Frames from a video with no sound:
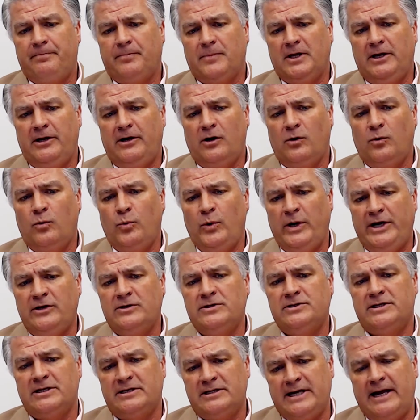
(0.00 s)
You know, we
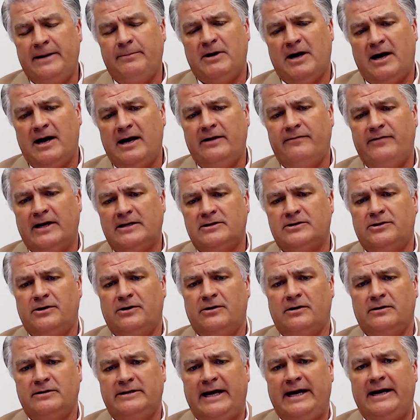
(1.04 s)
use the same kind of
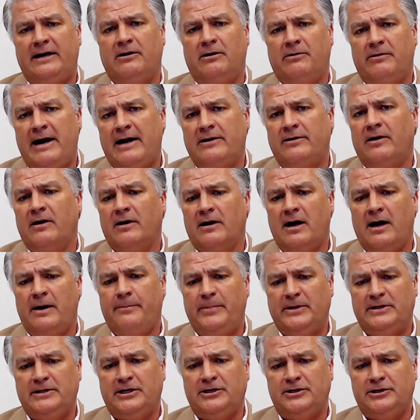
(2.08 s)
external data around our
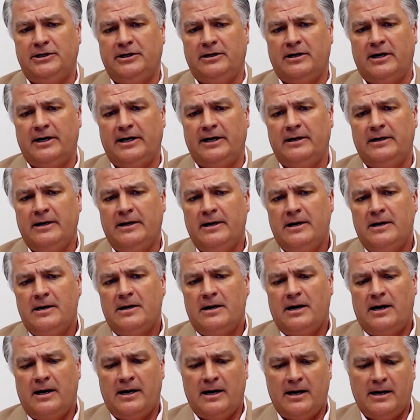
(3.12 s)
competition on it.
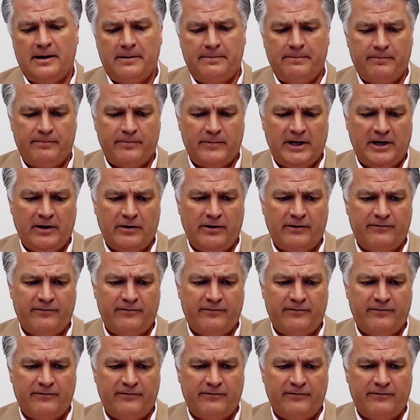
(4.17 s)
Um, you know, the